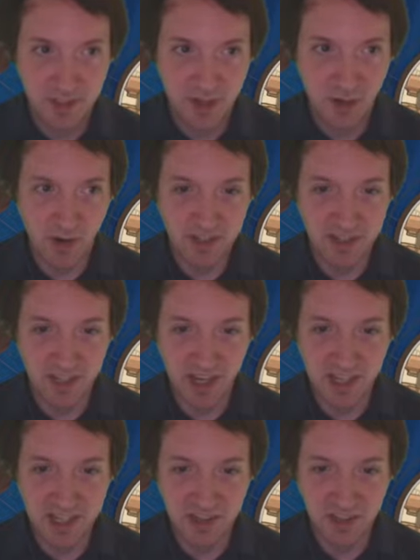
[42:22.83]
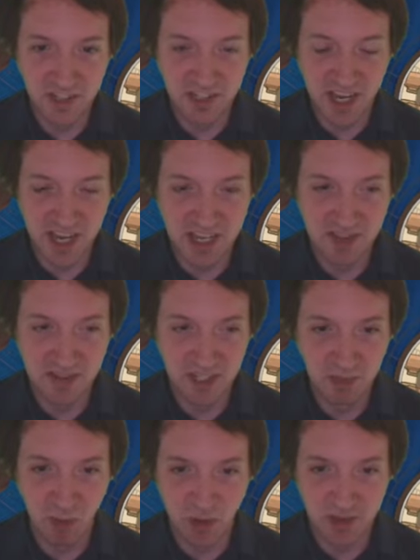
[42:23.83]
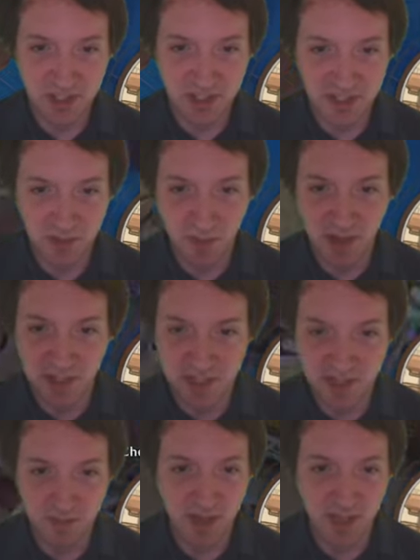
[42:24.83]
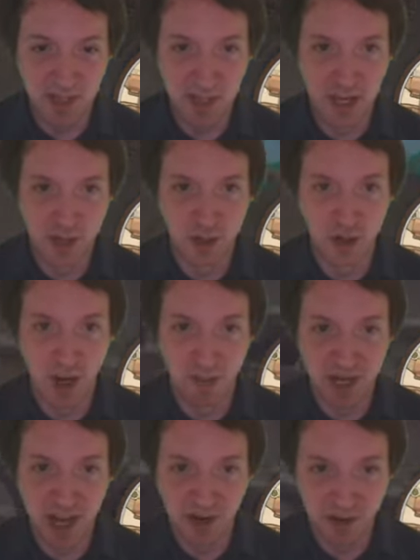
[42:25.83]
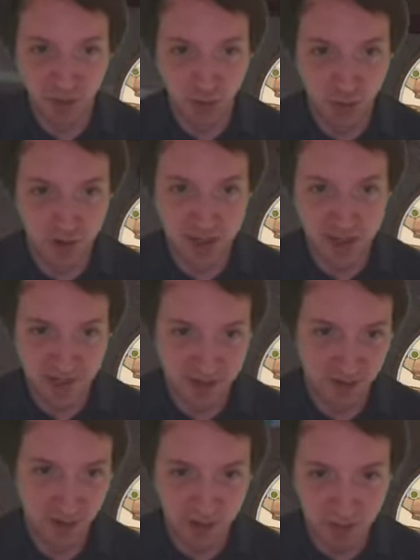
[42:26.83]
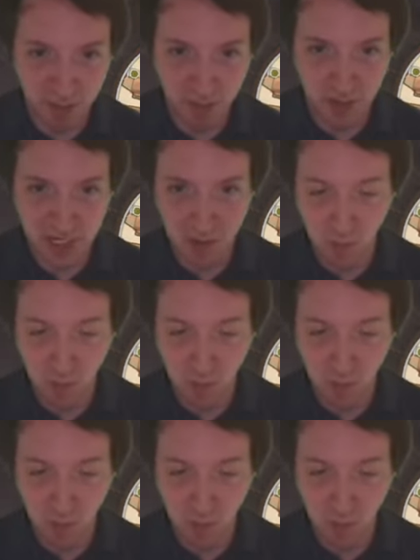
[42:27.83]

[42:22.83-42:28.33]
Oh, I see. I can just take this person's money, but I can't chop down a tree or else big